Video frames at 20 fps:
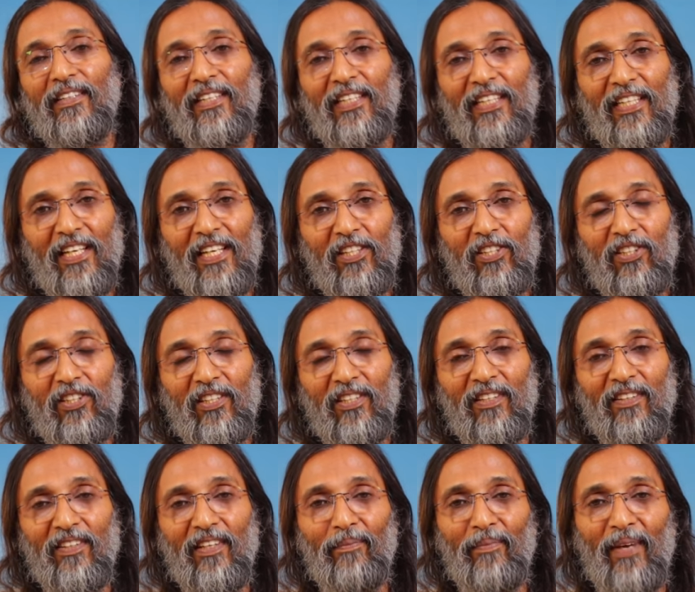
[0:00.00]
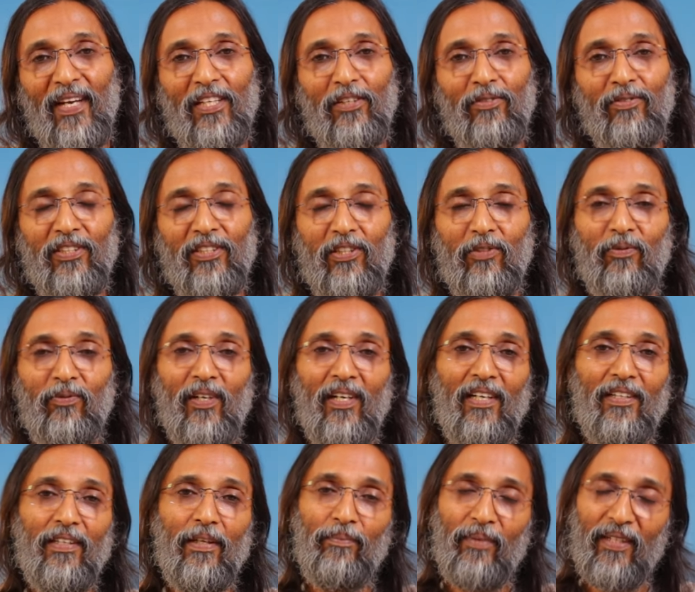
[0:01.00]
creation, the manifest
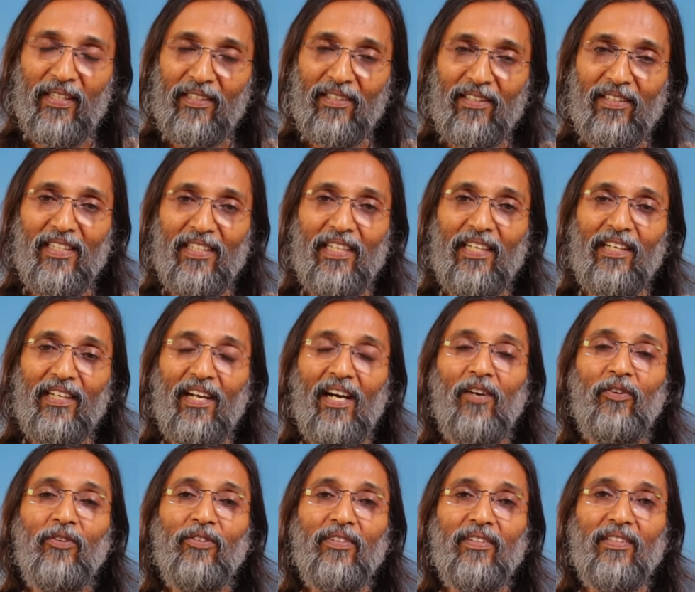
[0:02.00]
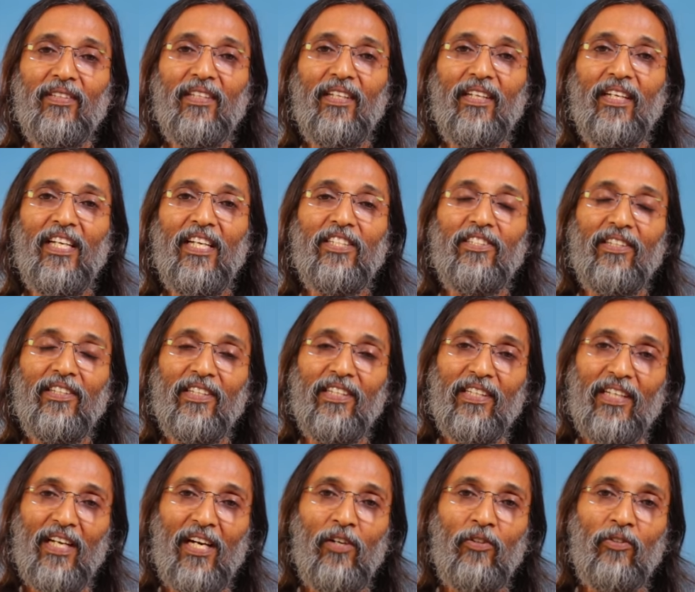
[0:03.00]
world, the prakriti around, the
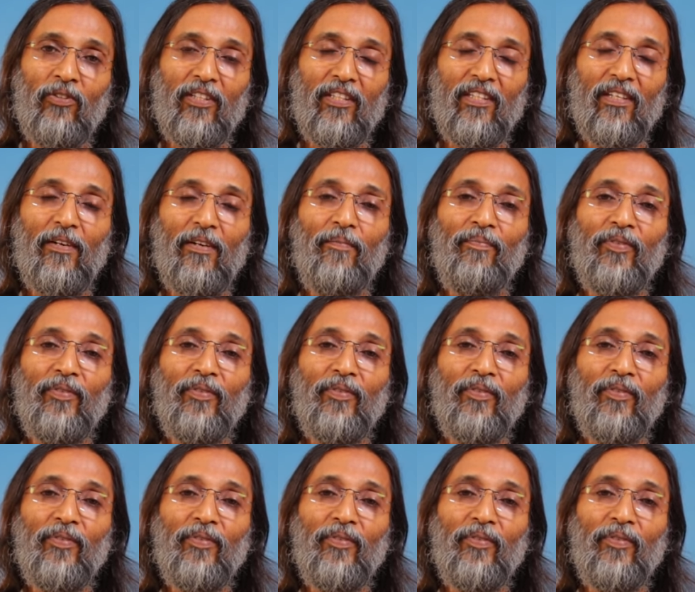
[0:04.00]
nature around,